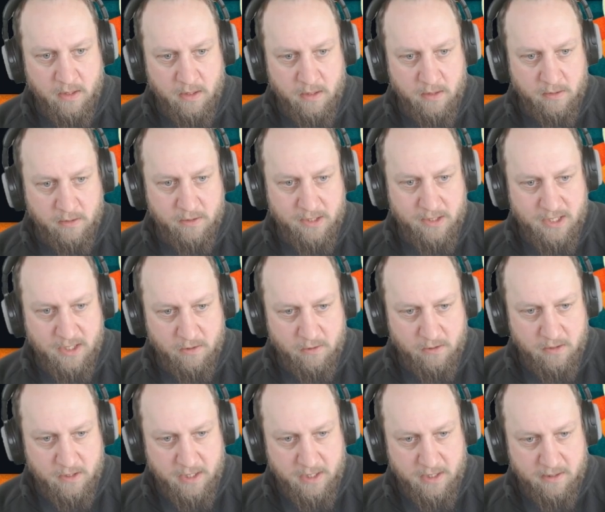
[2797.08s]
So
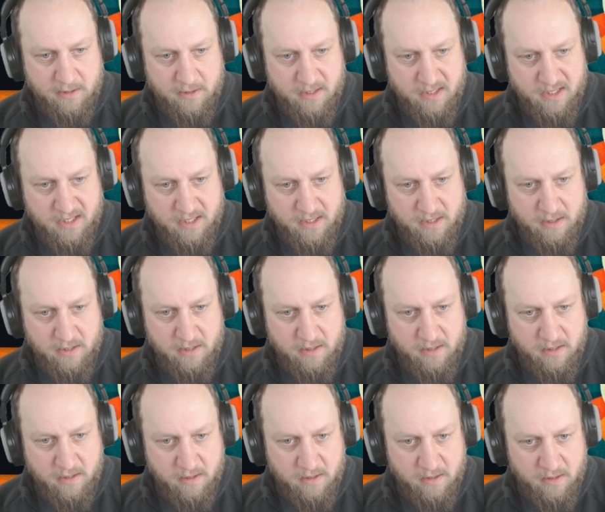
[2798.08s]
they said
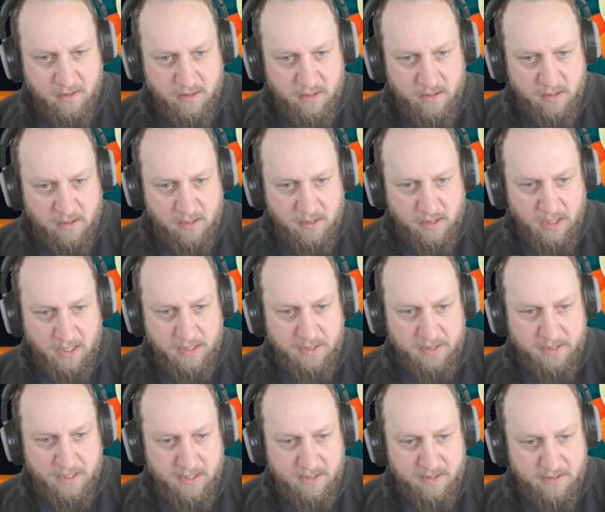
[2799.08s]
I
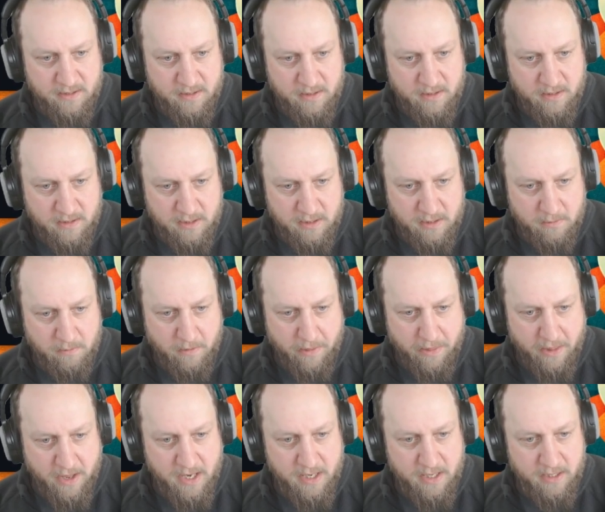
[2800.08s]
tested this
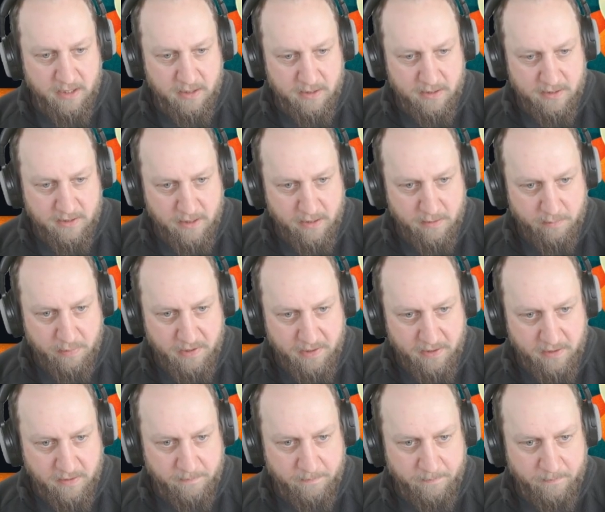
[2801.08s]
with adding a sleep here.